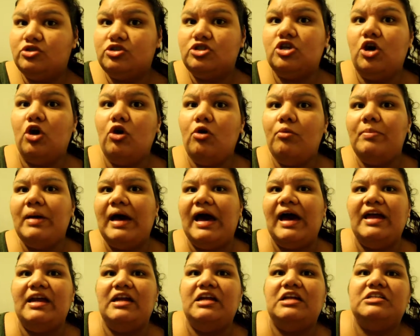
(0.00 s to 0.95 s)
so
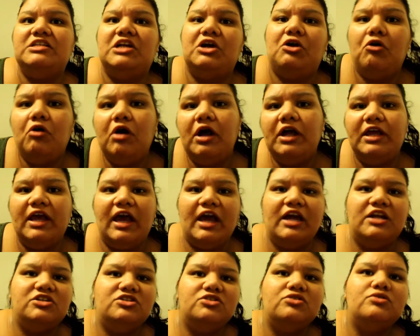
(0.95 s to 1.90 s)
bad, and he's like, oh, I
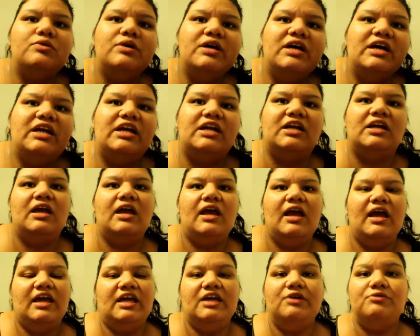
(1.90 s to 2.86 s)
can't do it, and
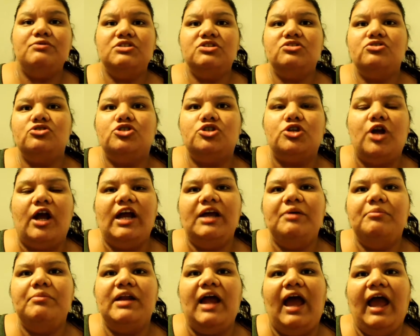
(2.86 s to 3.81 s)
he was still
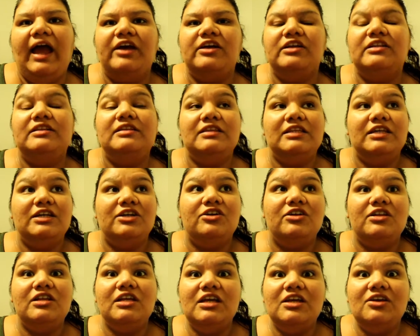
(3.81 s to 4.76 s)
trying, but I
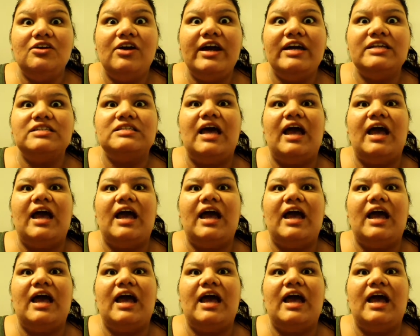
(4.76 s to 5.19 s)
literally, you guys,